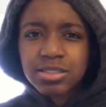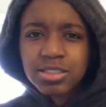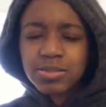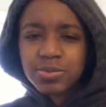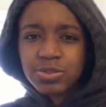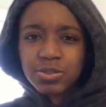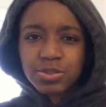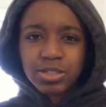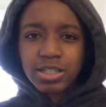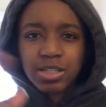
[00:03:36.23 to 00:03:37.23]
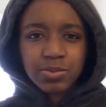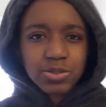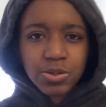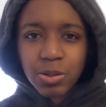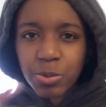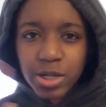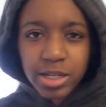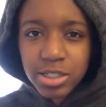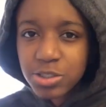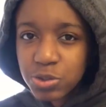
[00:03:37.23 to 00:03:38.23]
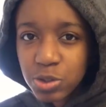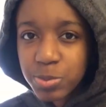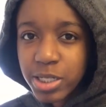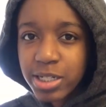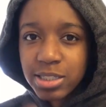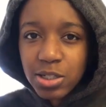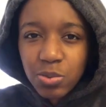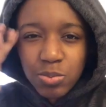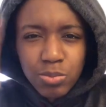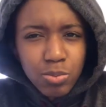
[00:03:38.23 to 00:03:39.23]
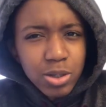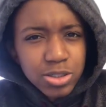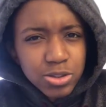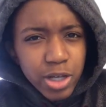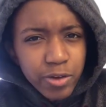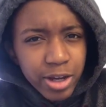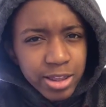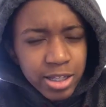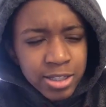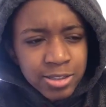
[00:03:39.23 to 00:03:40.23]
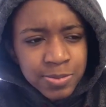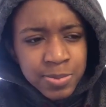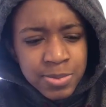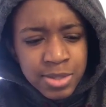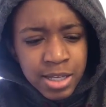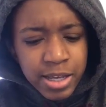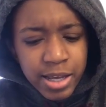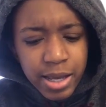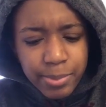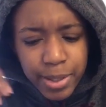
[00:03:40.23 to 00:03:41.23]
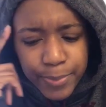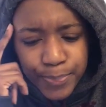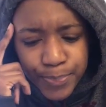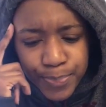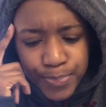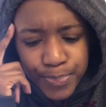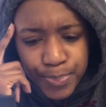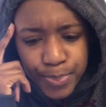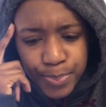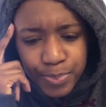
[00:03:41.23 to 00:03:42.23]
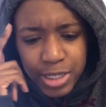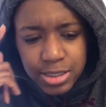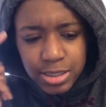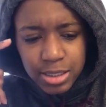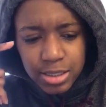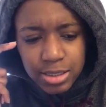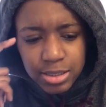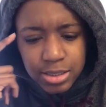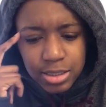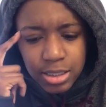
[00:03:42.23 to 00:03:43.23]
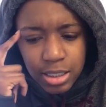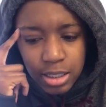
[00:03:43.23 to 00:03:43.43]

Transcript: he was an annoying protagonist. She was an annoying protagonist. Like, what do I rate this? I'm like, based on